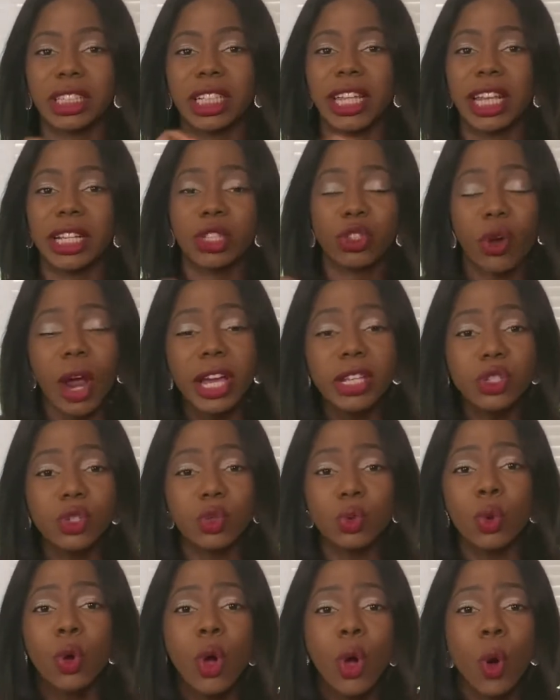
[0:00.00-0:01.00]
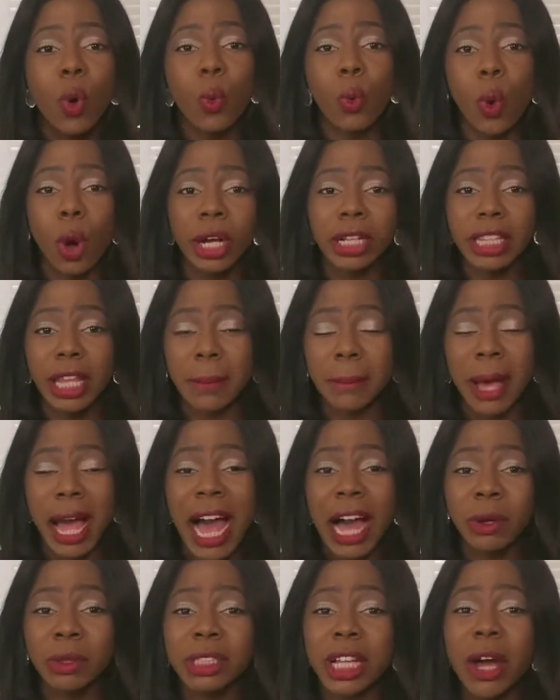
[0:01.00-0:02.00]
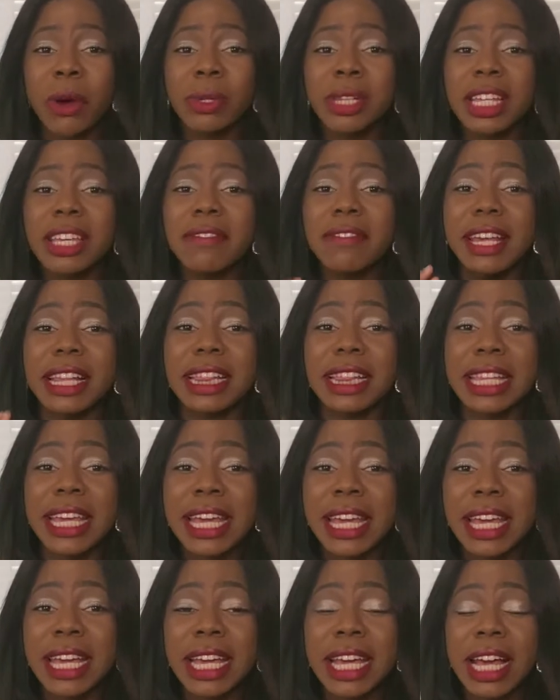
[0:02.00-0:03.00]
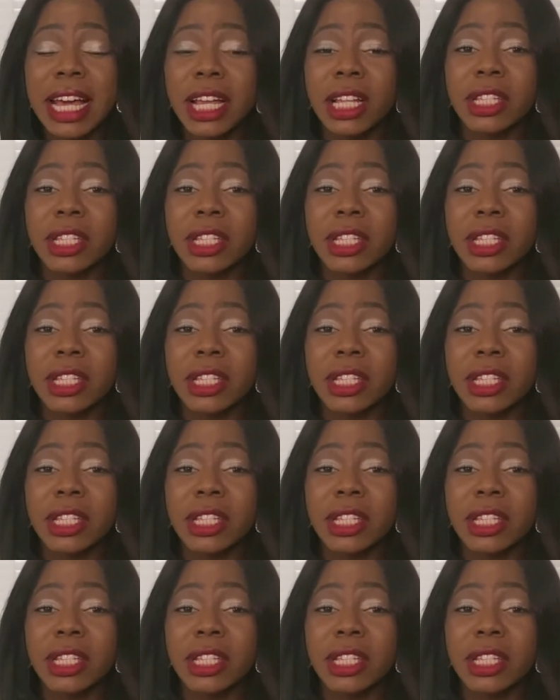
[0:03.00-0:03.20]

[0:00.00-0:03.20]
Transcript: and I tried to work them out. I'll leave a link